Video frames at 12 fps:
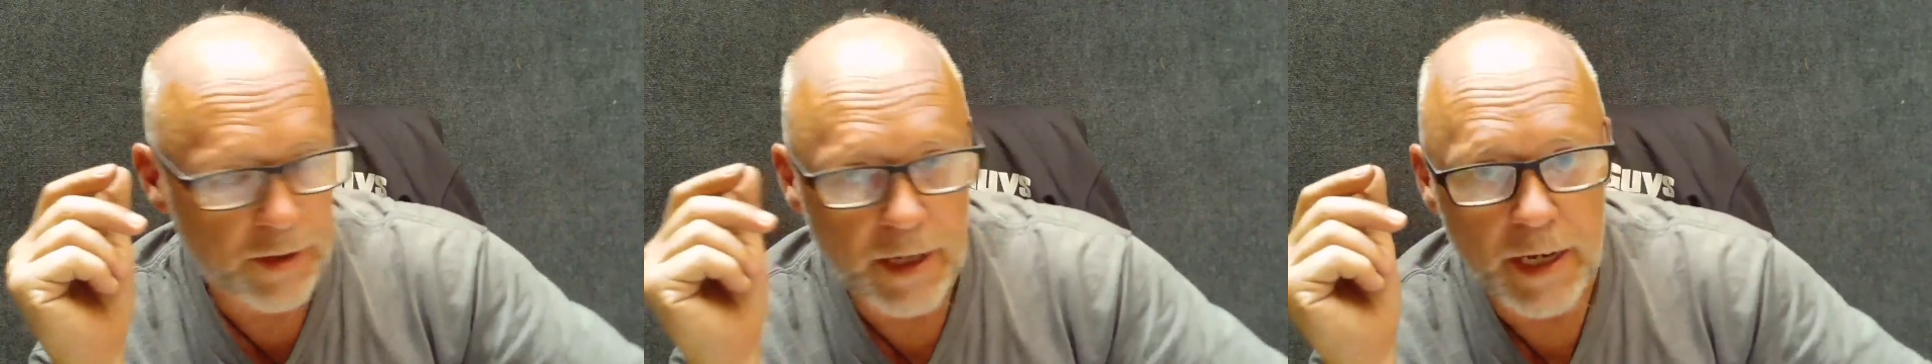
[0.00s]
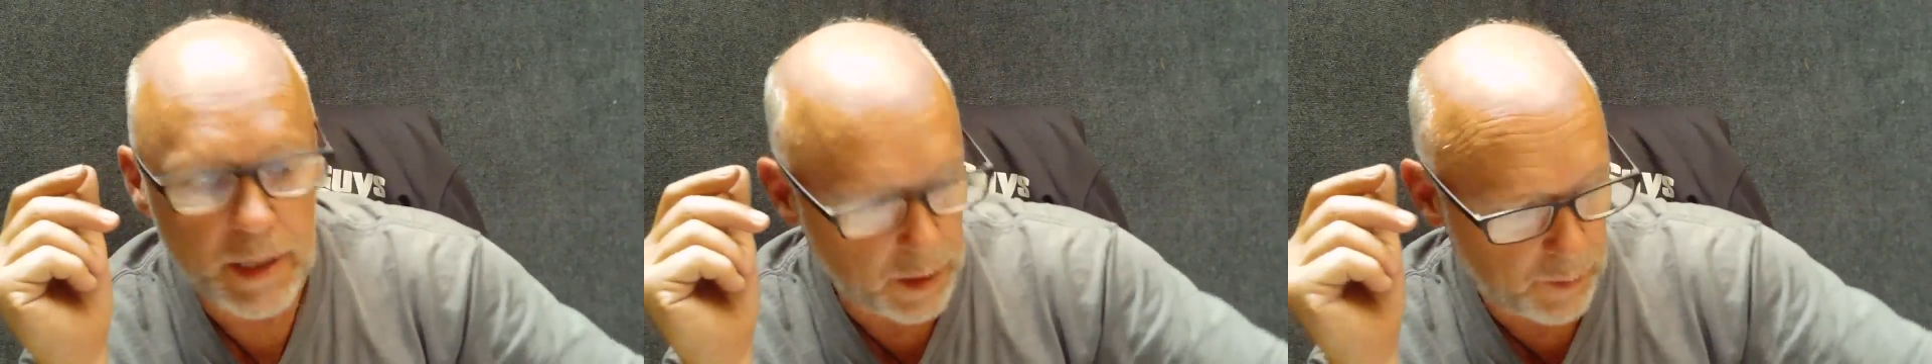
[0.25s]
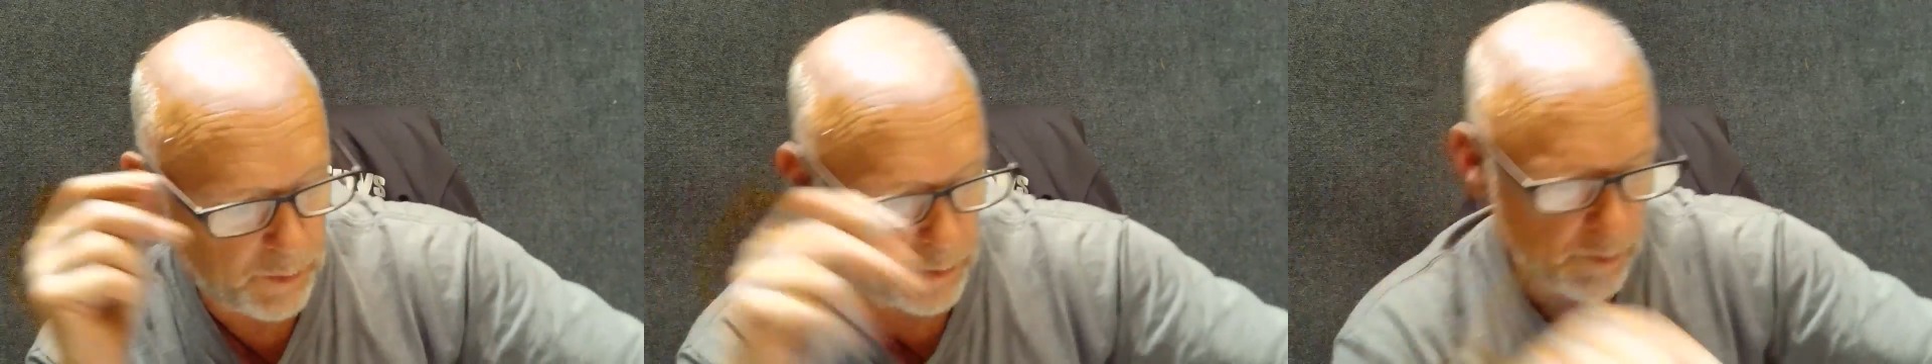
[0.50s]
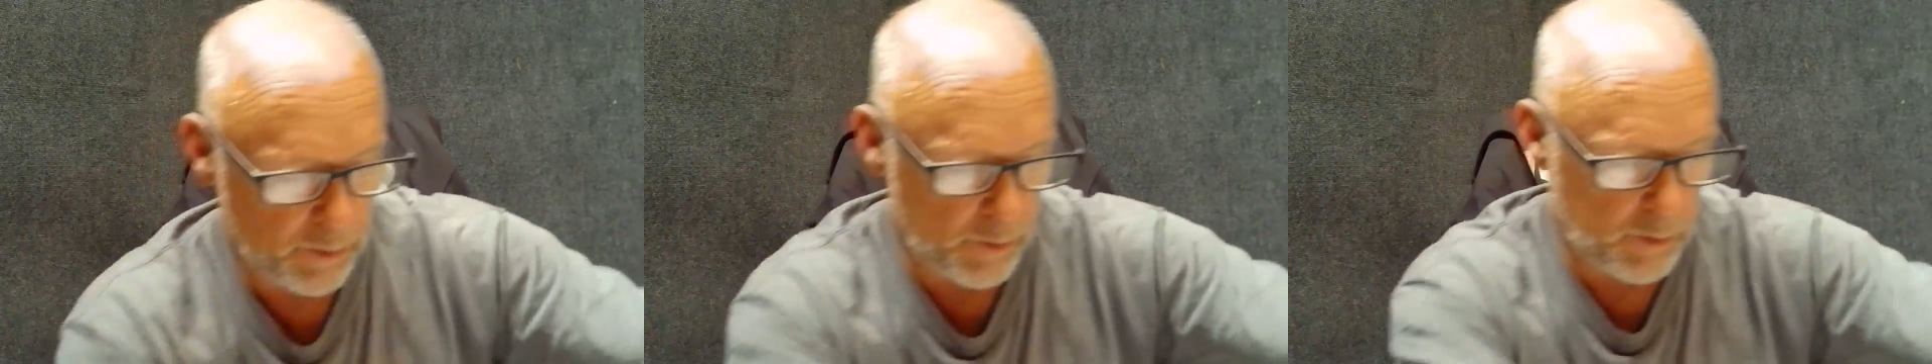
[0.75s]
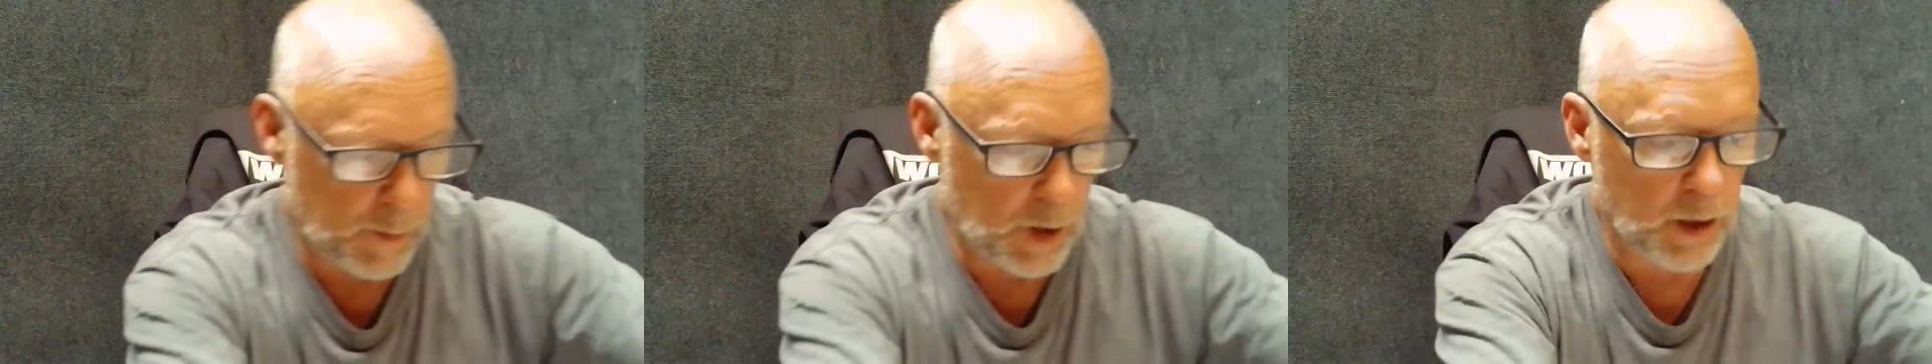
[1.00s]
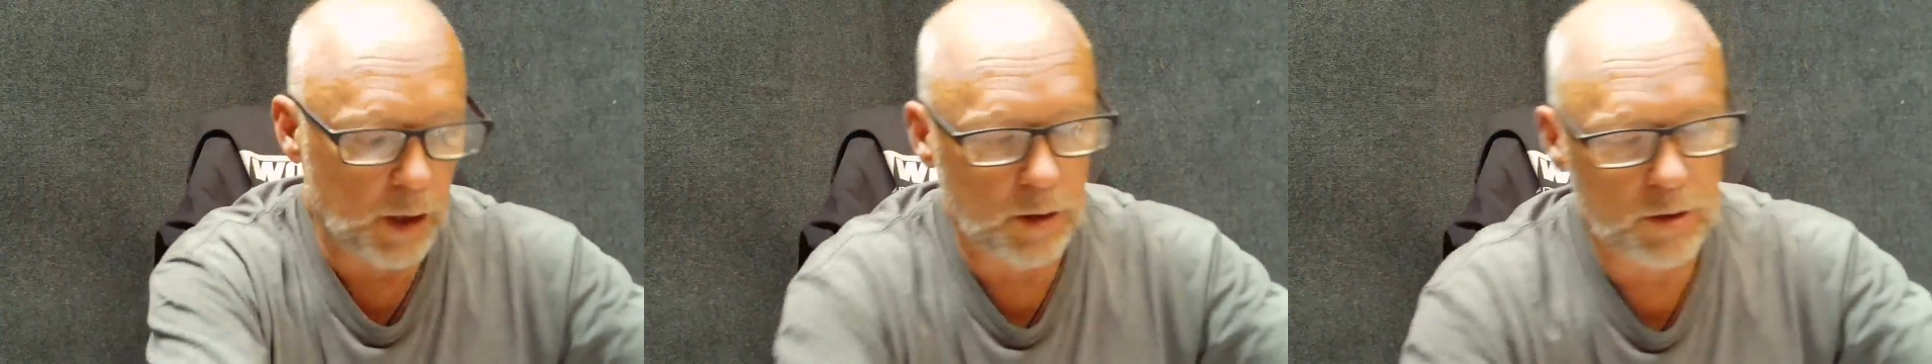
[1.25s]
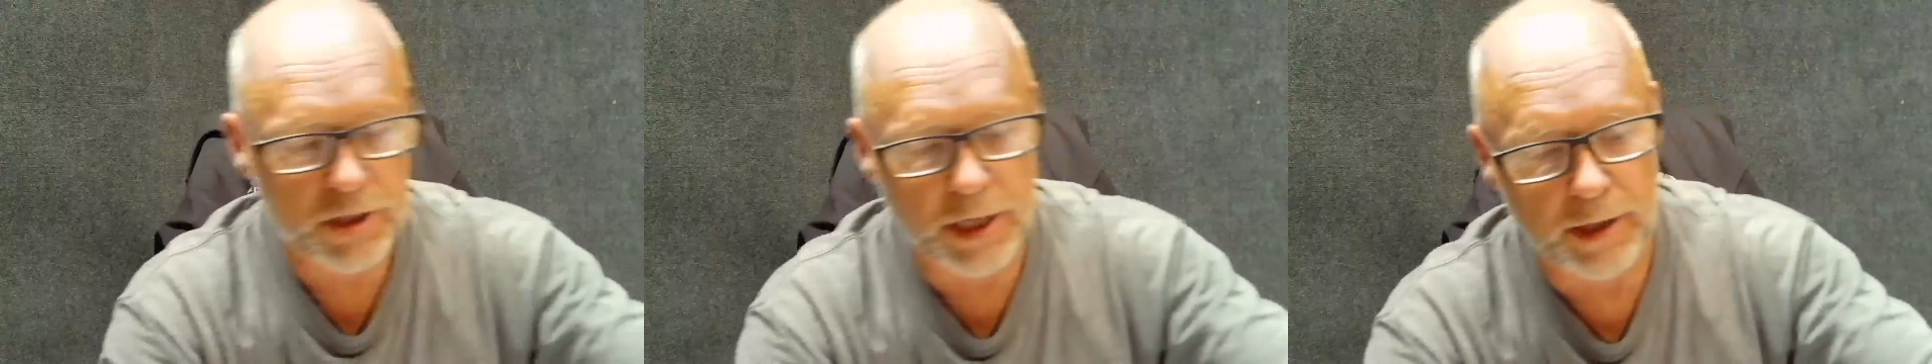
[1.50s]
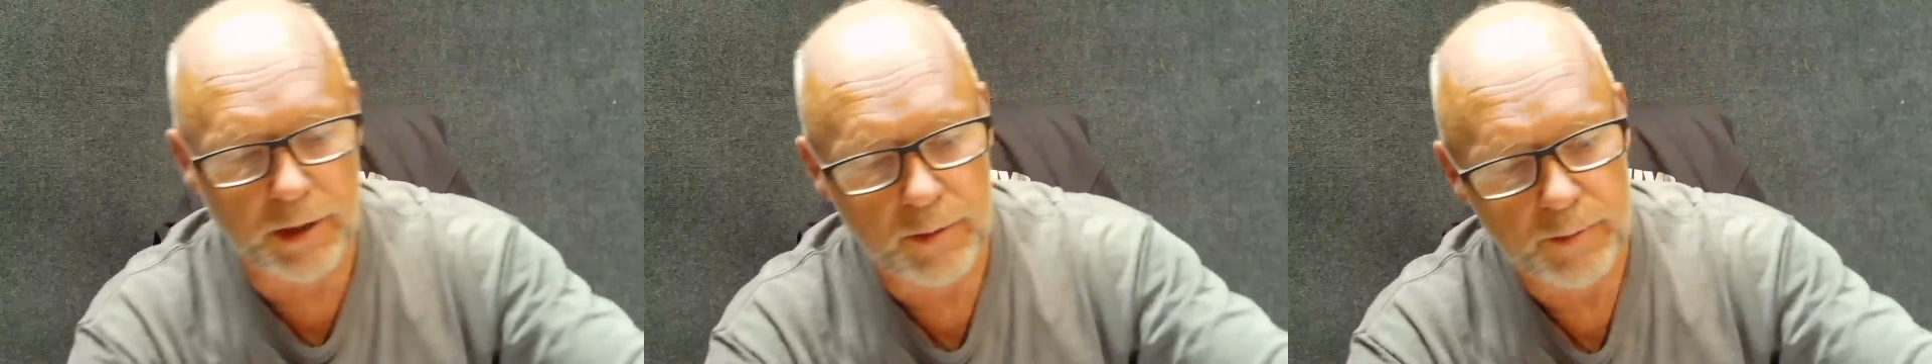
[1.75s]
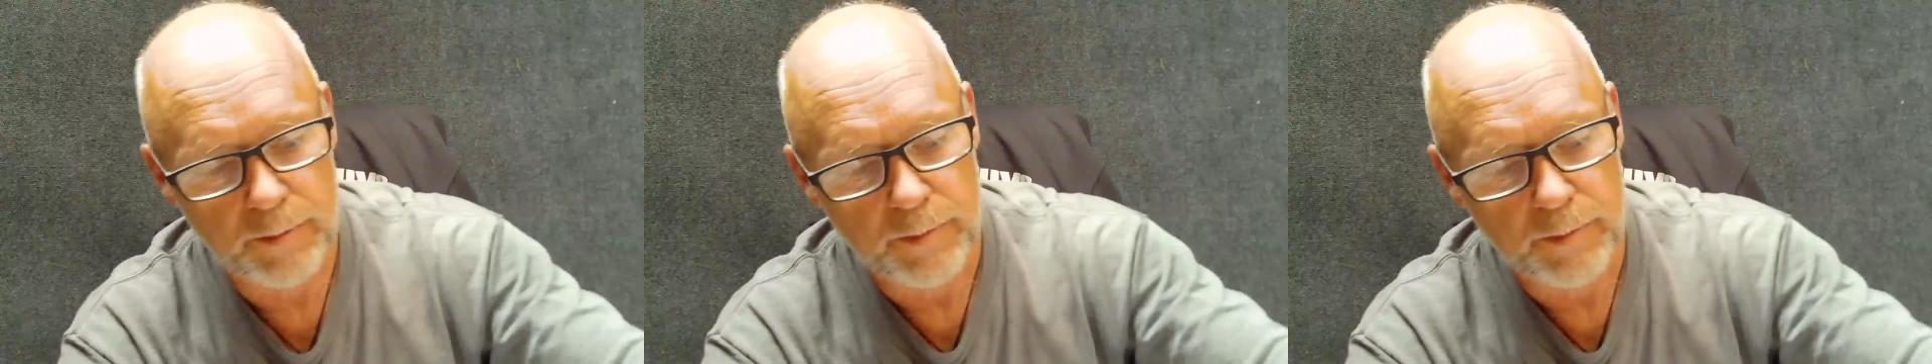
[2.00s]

take hose here,